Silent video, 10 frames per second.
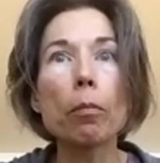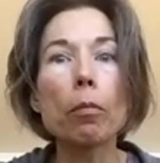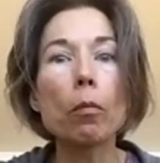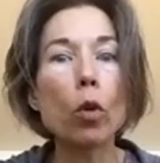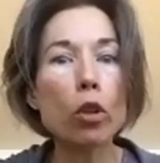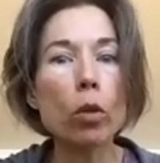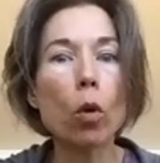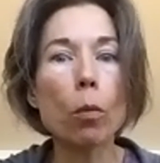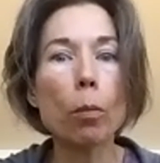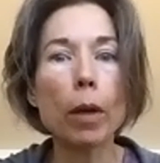wishing
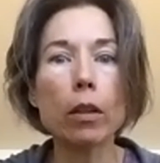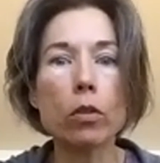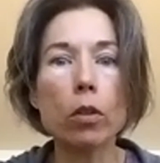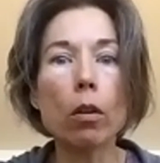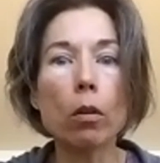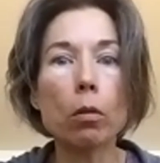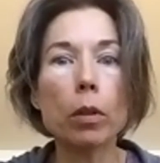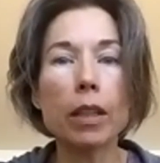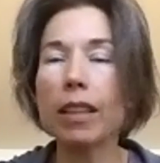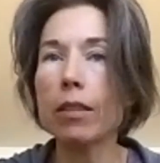won't make it so.
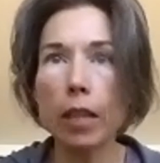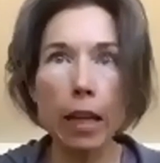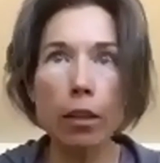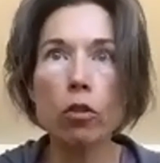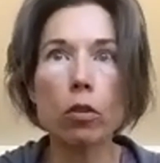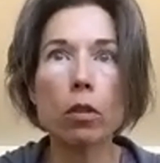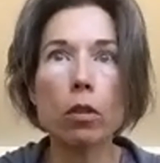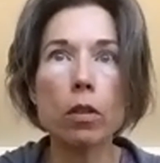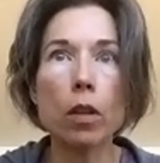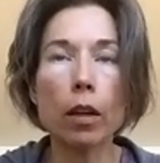And intention is
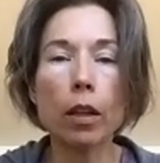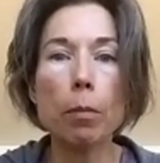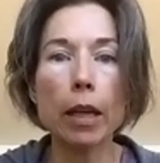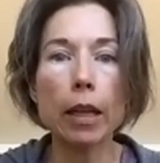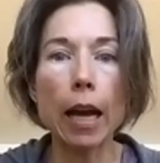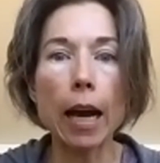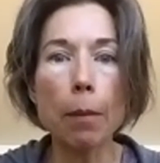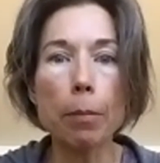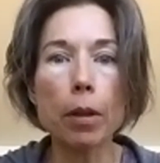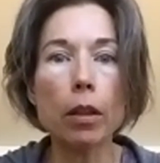not going to make it happen.